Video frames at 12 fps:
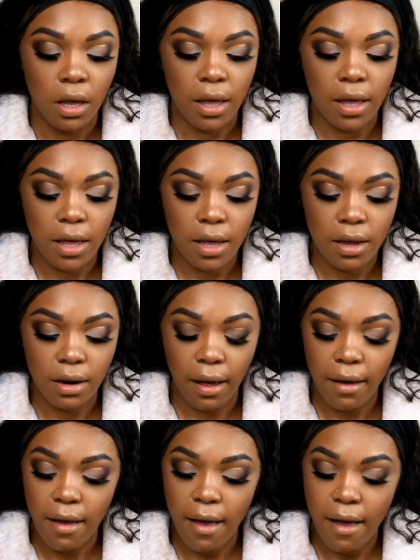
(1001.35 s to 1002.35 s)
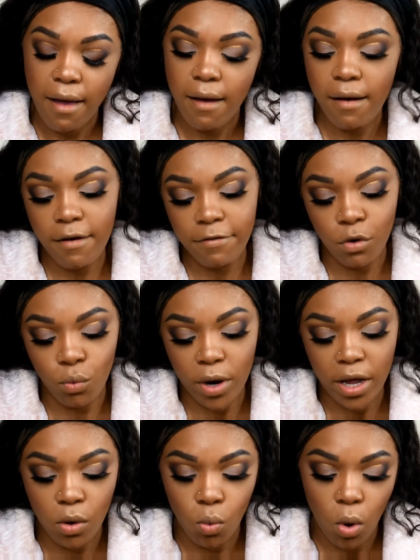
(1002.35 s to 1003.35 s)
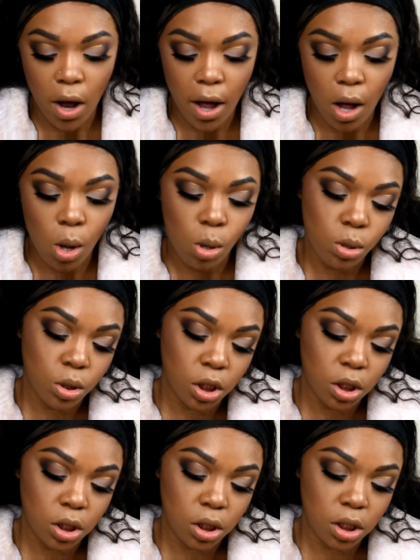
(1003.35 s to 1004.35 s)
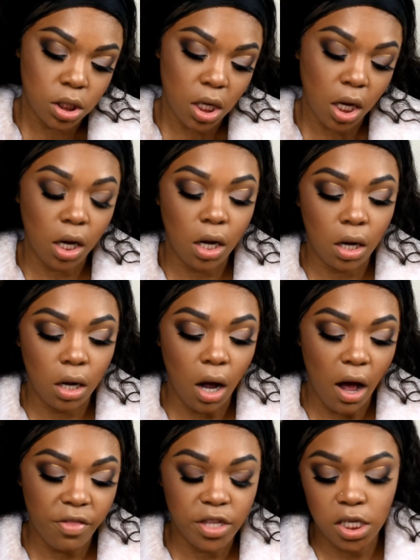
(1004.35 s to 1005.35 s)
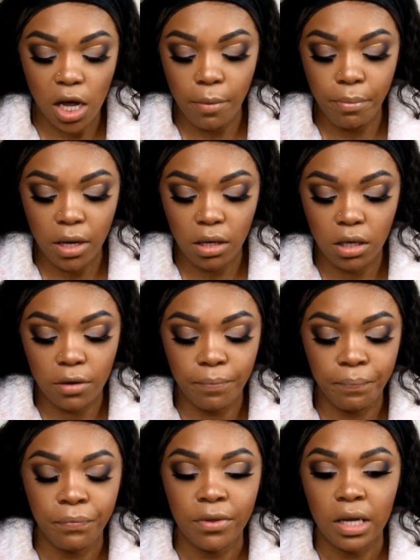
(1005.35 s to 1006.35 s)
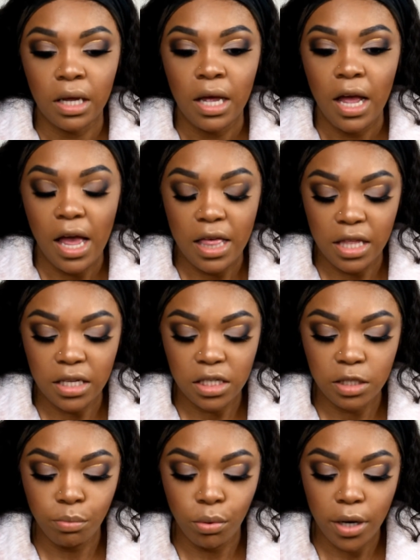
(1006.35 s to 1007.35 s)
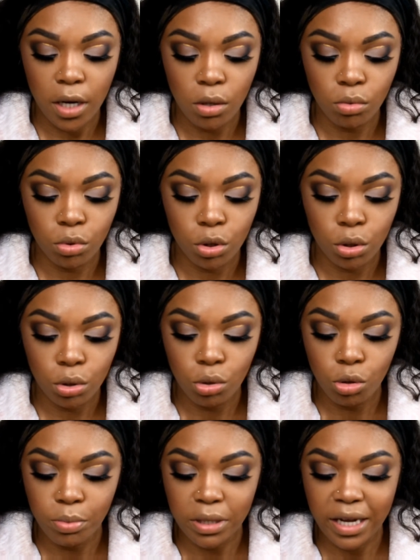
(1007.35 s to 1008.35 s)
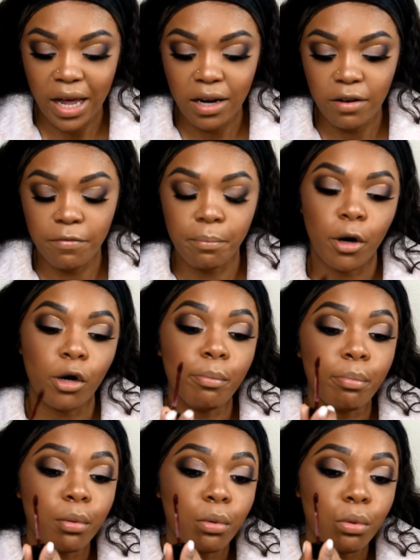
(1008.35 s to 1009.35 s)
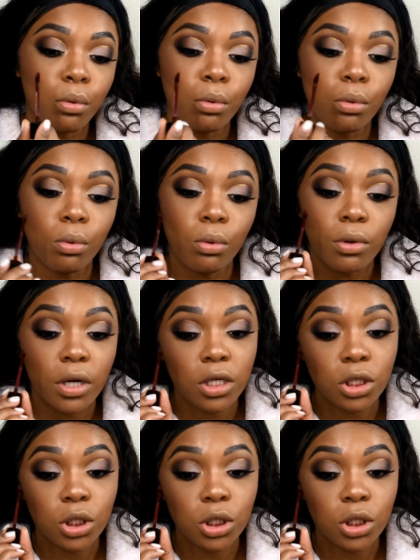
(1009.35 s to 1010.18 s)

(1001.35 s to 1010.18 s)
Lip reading: and I have Wet n Wild's Goth Topic, and this is brown too, but kind of purple-ish.